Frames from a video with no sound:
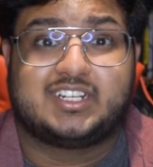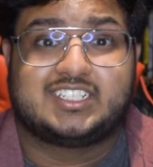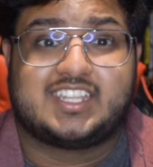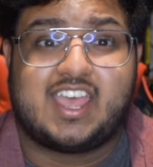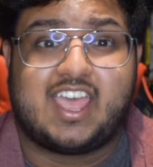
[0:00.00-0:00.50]

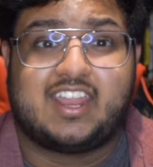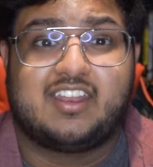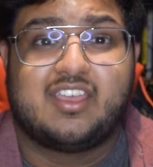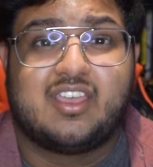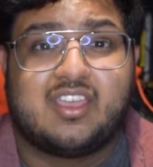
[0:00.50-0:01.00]
just died.
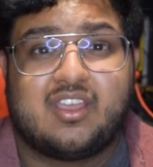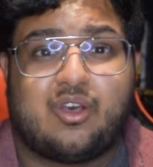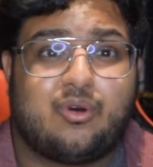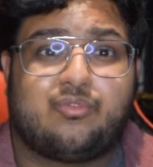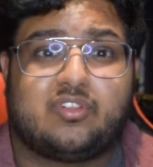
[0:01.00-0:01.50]

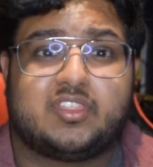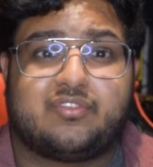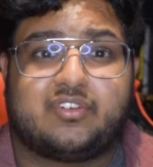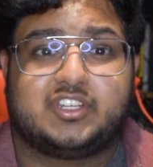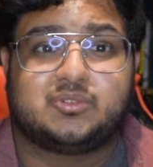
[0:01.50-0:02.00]
Hopefully the
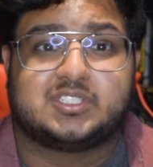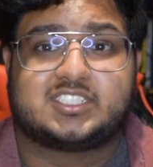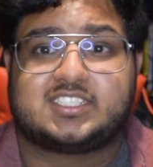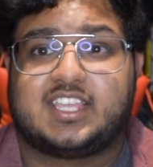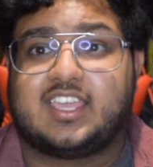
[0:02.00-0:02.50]
footage
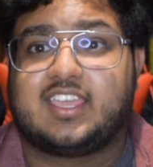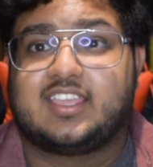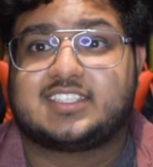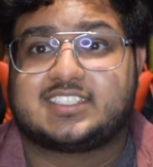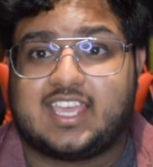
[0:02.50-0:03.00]
was
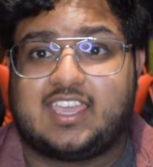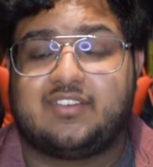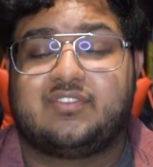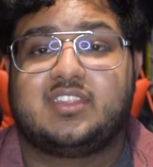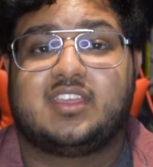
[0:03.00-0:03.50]

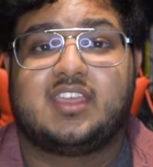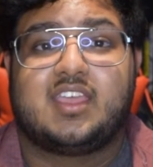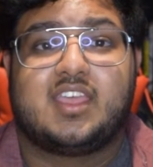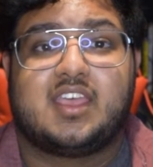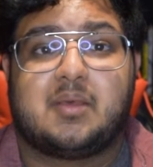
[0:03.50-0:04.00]
saved,
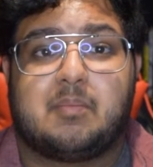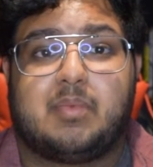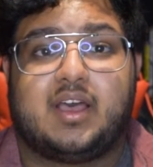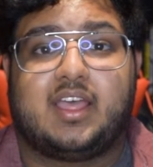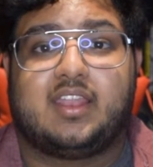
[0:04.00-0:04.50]

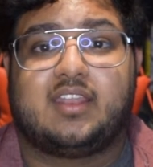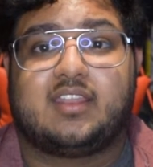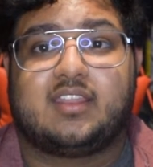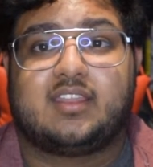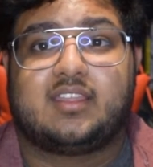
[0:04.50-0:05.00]
but
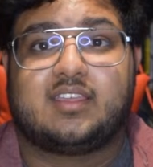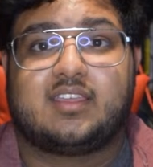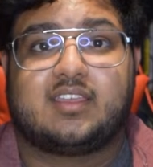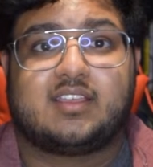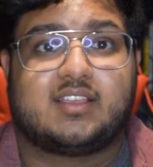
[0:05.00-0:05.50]

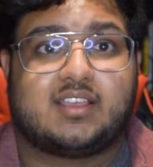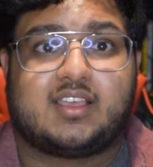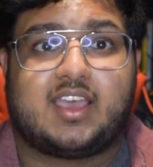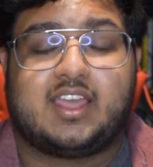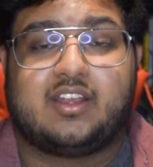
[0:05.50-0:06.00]

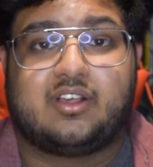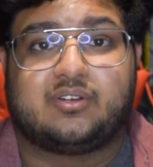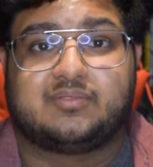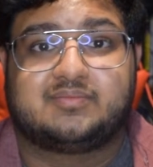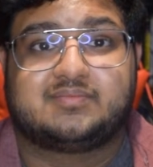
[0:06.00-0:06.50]
I don't
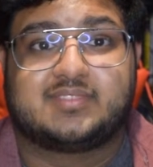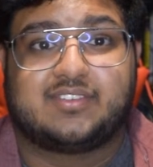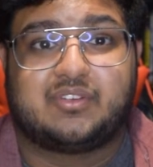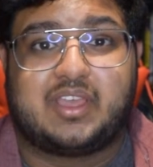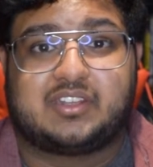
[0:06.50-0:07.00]
know.
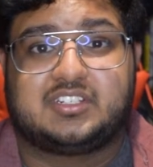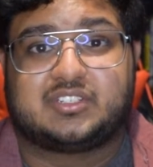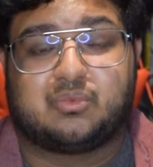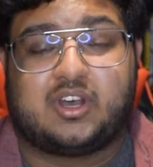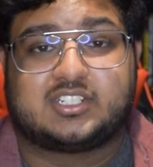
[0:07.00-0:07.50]
If you had to
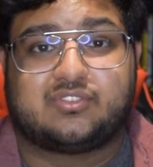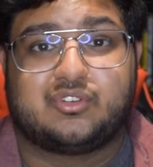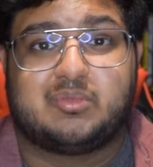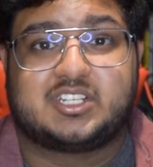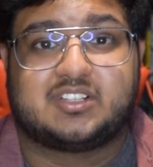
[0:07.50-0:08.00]
just watch a
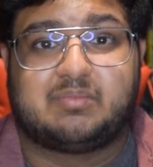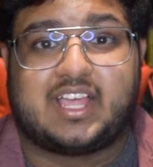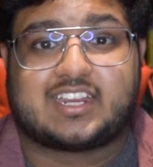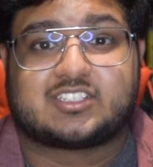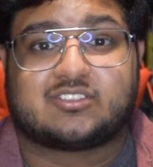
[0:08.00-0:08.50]
few minutes of
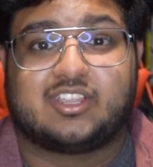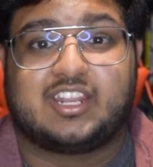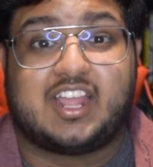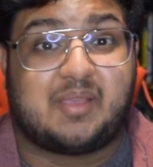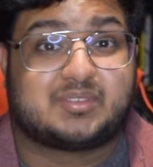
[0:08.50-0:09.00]
black
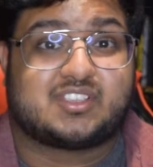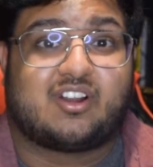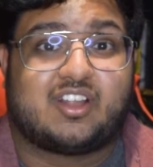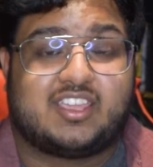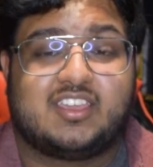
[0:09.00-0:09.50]
screen, I'm
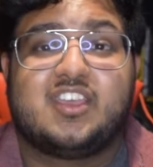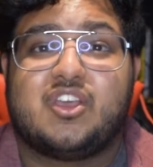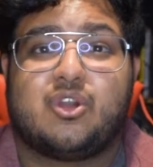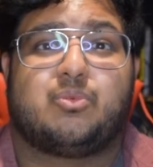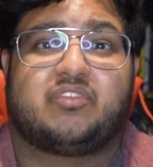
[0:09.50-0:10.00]
sorry.
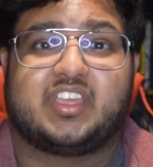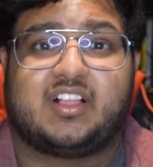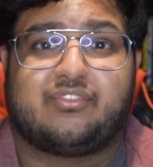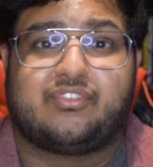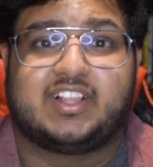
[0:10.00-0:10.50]
Hopefully
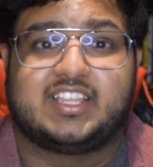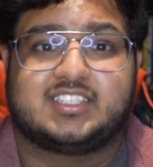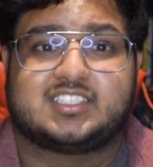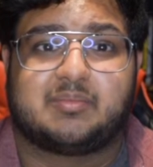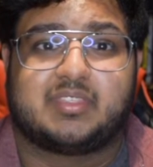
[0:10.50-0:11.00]
I'll fill in
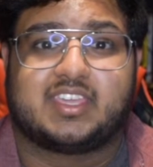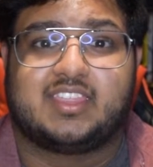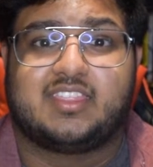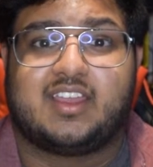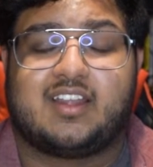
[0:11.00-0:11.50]
something
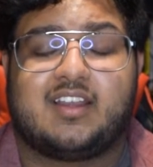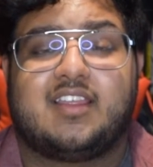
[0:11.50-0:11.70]
in there.